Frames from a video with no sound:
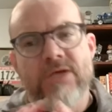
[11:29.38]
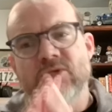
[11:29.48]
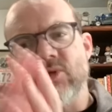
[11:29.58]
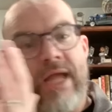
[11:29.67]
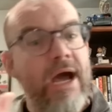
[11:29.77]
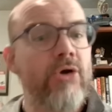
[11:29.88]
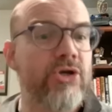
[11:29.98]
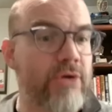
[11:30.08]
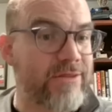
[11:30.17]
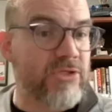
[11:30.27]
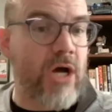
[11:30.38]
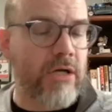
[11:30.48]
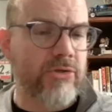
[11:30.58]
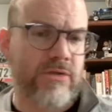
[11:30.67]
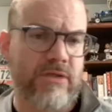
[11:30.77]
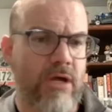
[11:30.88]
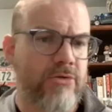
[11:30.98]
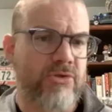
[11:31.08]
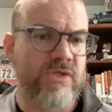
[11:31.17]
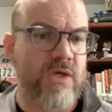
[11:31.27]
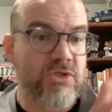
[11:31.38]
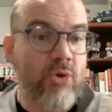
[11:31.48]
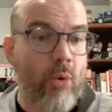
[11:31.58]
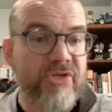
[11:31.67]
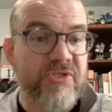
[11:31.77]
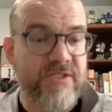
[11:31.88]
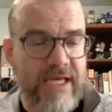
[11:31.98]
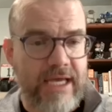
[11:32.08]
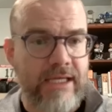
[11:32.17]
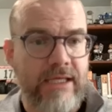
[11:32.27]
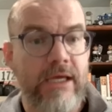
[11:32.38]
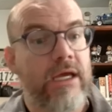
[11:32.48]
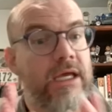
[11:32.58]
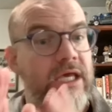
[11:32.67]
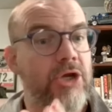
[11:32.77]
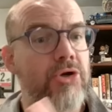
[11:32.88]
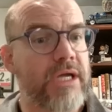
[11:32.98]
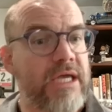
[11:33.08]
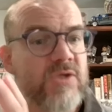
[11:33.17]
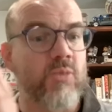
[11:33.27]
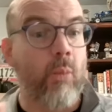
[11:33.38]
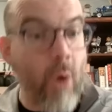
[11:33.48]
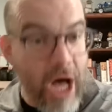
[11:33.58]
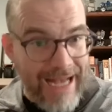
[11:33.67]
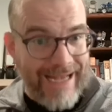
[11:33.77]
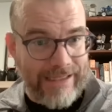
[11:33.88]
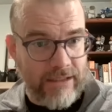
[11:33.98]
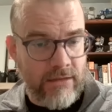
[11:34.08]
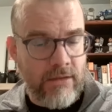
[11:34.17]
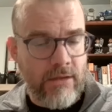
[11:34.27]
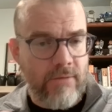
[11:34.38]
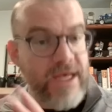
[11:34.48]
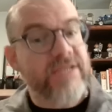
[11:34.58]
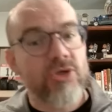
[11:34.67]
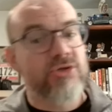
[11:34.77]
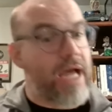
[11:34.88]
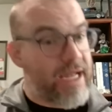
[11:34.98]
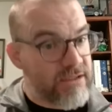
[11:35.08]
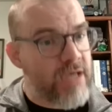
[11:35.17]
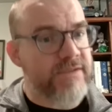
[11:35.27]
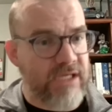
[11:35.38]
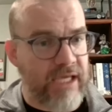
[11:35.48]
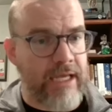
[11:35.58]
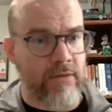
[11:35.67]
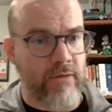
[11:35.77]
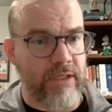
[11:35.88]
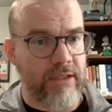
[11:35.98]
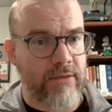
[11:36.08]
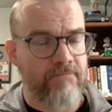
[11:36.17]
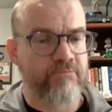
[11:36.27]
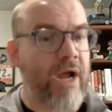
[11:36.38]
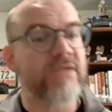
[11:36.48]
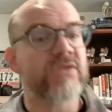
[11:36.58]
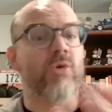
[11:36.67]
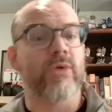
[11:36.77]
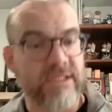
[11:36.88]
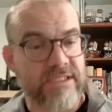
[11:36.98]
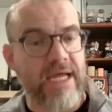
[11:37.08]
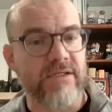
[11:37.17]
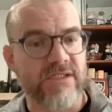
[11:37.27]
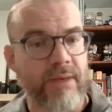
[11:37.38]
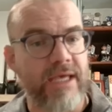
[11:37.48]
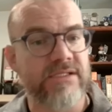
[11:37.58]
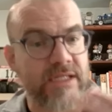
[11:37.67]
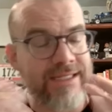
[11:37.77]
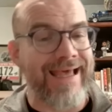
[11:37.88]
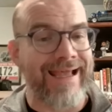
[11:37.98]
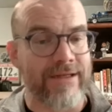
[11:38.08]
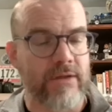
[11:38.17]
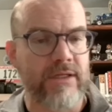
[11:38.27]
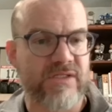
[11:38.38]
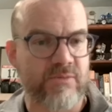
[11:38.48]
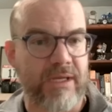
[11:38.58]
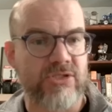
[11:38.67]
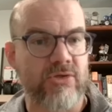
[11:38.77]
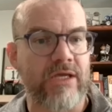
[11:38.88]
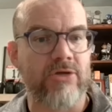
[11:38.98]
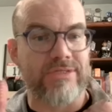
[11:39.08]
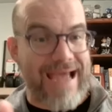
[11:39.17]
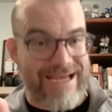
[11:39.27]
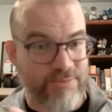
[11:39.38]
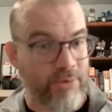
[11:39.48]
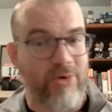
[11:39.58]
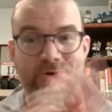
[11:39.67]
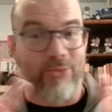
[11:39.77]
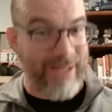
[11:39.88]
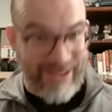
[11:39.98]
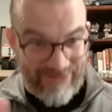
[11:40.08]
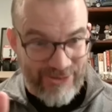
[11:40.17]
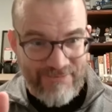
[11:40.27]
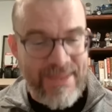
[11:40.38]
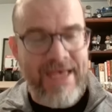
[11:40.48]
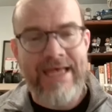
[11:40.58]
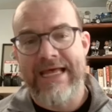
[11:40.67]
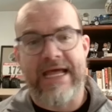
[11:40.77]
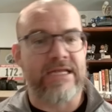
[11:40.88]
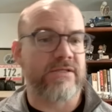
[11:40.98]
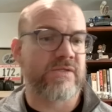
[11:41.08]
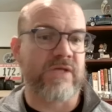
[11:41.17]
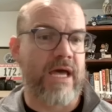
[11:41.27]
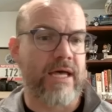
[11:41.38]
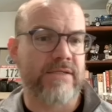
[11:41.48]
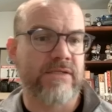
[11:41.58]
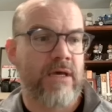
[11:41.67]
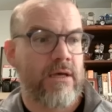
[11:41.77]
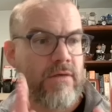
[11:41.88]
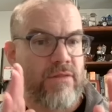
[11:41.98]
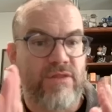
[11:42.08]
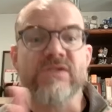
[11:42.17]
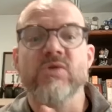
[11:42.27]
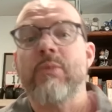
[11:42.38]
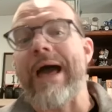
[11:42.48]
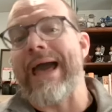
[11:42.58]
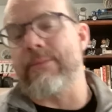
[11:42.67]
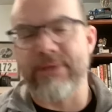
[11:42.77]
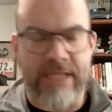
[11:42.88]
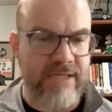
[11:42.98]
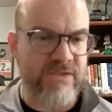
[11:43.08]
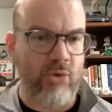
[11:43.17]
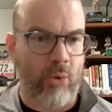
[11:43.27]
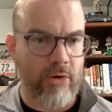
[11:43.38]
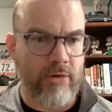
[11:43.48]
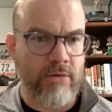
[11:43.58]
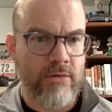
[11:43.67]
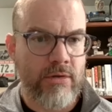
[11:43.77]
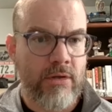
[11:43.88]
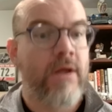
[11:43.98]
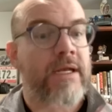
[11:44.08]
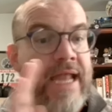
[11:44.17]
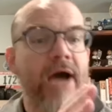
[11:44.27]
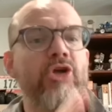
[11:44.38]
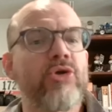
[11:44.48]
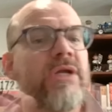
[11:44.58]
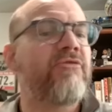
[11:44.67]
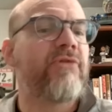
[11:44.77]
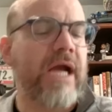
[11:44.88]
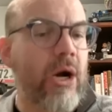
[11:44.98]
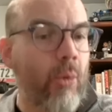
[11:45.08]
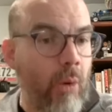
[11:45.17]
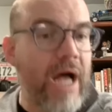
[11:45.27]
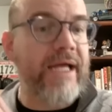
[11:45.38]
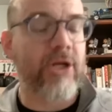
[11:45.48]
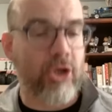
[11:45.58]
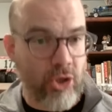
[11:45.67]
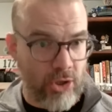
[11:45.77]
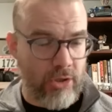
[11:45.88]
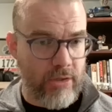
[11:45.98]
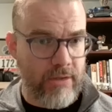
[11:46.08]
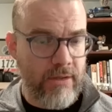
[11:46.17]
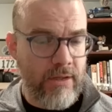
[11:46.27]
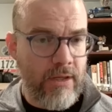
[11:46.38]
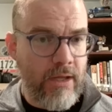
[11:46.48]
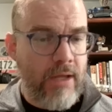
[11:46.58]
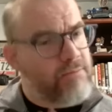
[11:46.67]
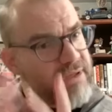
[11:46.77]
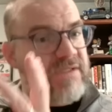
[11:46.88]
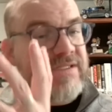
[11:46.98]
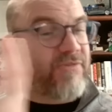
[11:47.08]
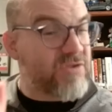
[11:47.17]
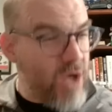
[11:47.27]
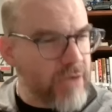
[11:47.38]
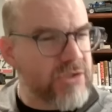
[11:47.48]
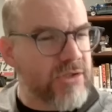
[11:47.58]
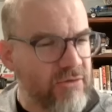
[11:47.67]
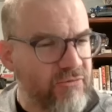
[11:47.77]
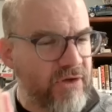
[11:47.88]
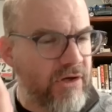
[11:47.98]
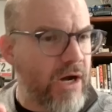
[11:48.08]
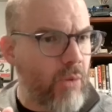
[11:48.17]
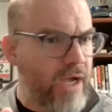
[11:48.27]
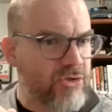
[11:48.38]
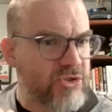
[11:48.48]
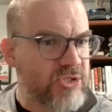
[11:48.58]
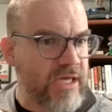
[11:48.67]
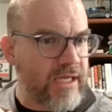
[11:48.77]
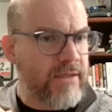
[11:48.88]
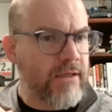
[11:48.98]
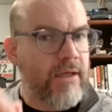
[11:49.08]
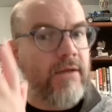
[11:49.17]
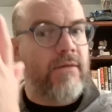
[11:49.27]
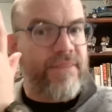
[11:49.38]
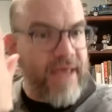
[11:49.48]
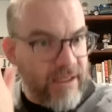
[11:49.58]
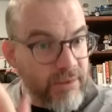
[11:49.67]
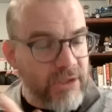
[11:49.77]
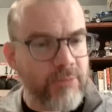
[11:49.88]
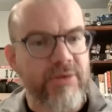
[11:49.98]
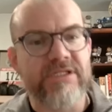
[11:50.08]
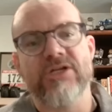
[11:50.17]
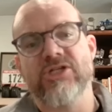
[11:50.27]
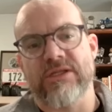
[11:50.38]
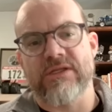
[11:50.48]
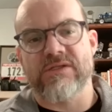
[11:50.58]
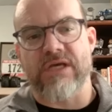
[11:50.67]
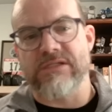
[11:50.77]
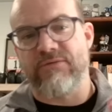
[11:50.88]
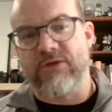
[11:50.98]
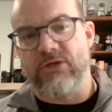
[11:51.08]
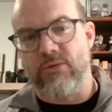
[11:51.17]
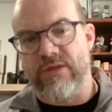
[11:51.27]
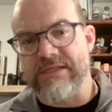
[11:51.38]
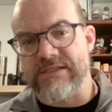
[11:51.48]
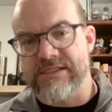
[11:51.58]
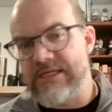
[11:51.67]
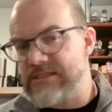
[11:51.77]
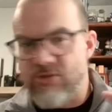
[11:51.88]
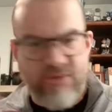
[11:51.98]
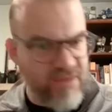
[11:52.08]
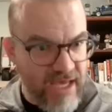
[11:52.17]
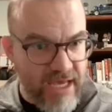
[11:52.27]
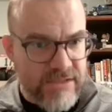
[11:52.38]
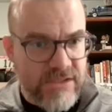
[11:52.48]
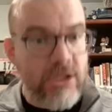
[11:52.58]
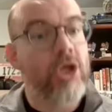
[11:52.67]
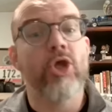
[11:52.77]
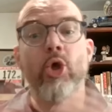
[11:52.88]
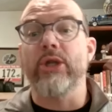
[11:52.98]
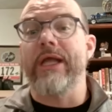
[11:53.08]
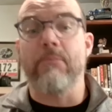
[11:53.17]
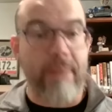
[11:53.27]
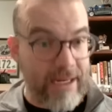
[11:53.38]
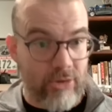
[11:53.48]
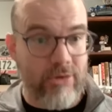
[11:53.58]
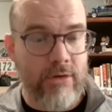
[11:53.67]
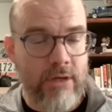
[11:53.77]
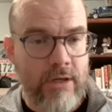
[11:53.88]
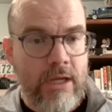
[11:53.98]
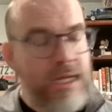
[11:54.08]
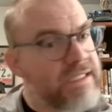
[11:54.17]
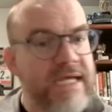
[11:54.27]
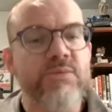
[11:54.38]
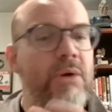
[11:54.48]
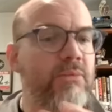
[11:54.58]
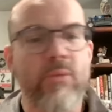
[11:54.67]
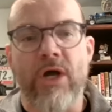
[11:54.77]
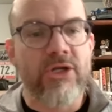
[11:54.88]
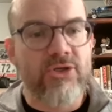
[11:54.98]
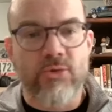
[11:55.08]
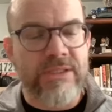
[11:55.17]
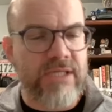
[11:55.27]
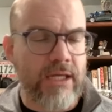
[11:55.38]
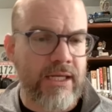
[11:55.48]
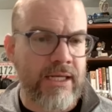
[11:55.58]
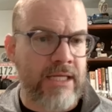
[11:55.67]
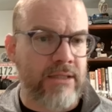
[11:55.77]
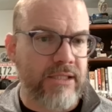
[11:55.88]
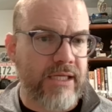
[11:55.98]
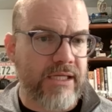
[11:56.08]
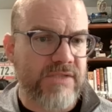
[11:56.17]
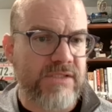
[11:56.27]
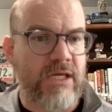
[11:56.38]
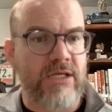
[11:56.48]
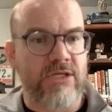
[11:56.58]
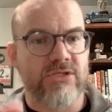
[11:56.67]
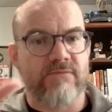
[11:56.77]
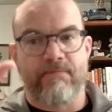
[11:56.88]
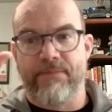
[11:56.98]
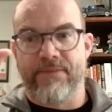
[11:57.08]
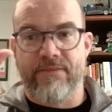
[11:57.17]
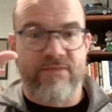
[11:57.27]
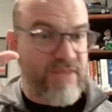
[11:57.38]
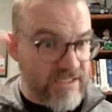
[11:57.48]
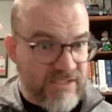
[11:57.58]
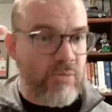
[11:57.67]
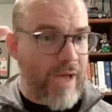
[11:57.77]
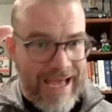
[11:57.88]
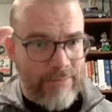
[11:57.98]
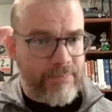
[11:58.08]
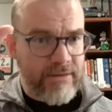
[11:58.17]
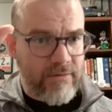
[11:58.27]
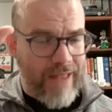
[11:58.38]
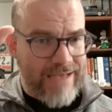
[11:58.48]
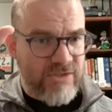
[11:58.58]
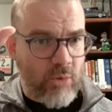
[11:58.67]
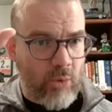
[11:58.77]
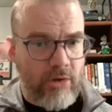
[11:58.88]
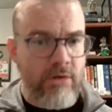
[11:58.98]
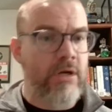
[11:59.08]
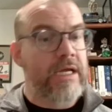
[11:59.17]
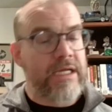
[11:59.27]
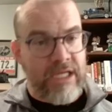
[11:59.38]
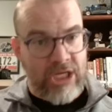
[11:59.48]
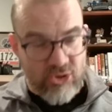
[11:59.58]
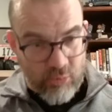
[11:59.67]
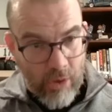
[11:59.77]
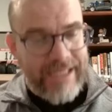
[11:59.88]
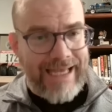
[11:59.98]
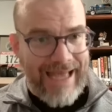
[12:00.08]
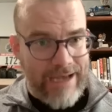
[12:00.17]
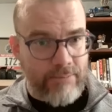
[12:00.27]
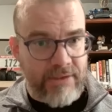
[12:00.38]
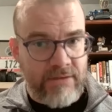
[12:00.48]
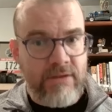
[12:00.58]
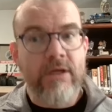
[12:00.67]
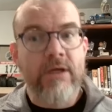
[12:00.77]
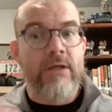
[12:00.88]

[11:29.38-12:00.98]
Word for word: So now you're at the doctor and the doctor says you're sick. Here is why. That's your diagnostic analytic, right? And so in the data space and in the analytics space, you get your dashboard or whatever, and it says this is what happened last quarter. Now you need to figure out why it occurred. Because if a doctor could figure out why you're sick, they could build a prediction that says if you do this, this, or this, you'll get better. And that's what we want to do in data and analytics is this is what happened last quarter. Here's why it happened.